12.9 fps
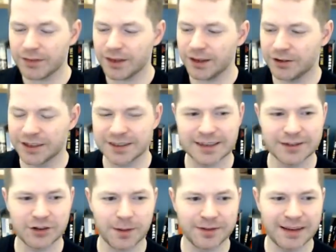Greer
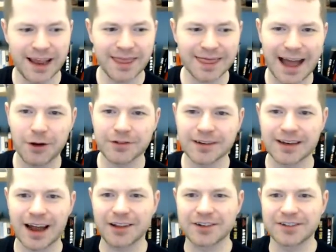says you're up
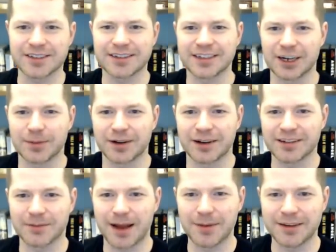$10,000 this year
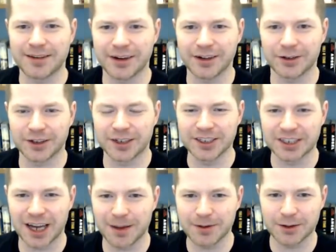because of my material.
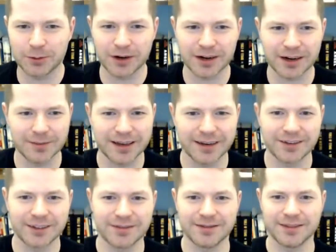Good job, good work. I mean,
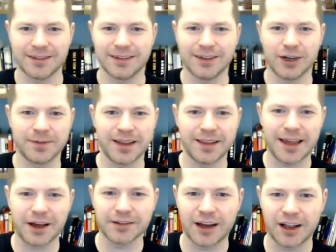you're you're up
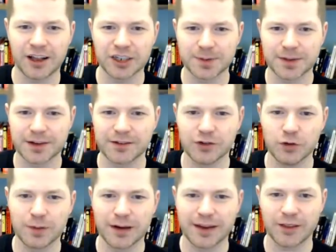$10,000 because
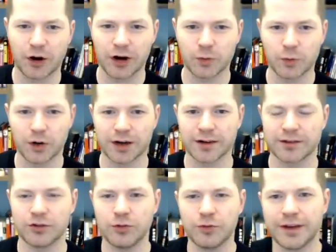you put in the hard
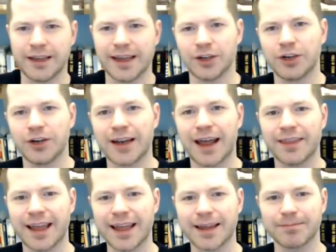work to get good
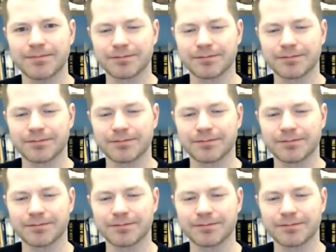at the game.